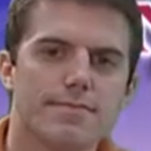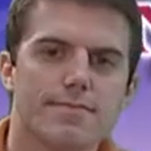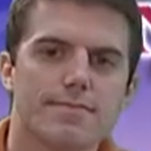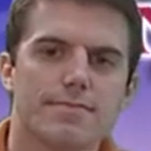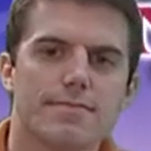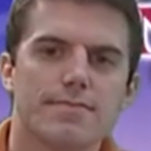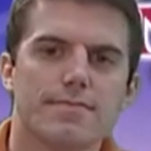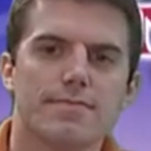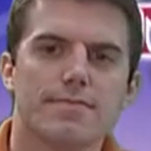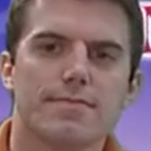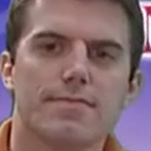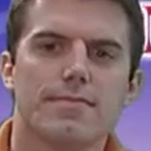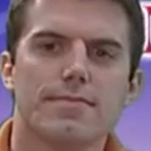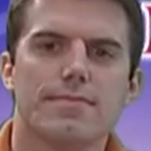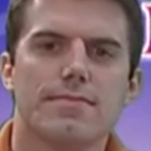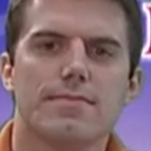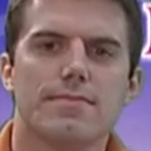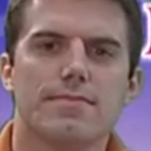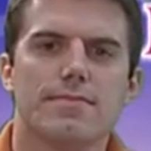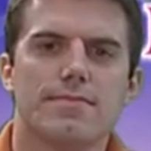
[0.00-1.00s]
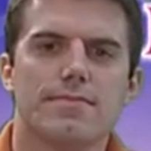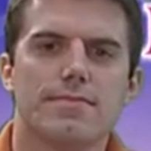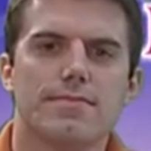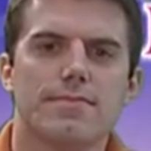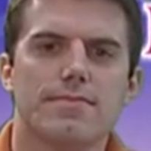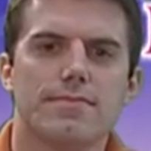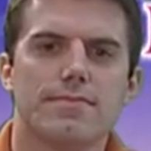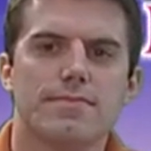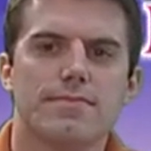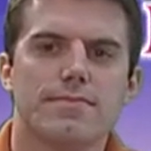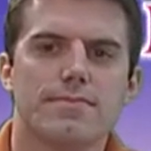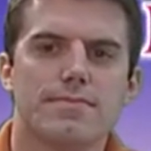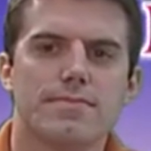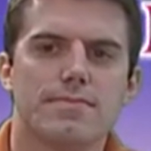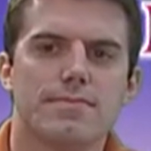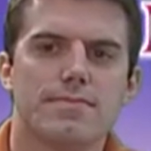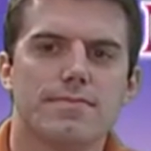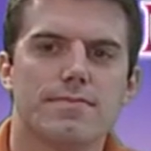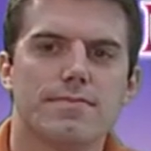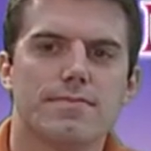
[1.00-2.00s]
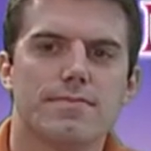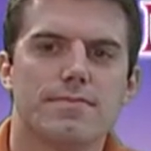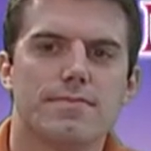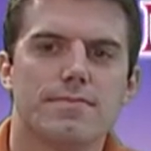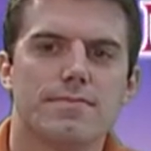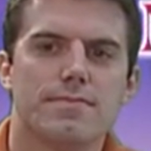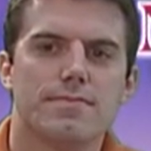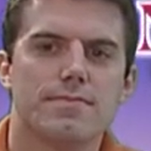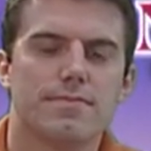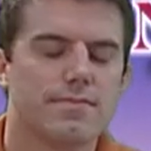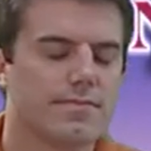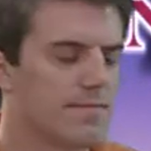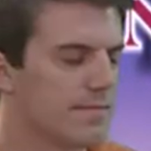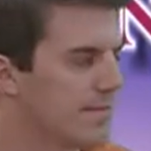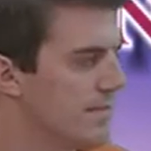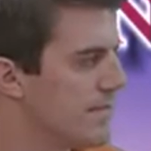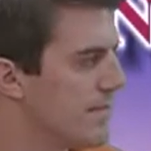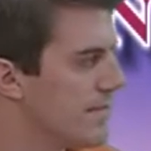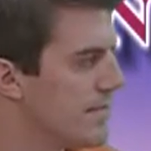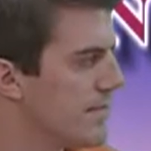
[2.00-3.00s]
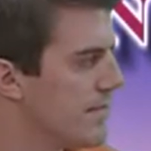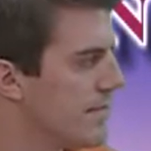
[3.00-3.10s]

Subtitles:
(not speaking)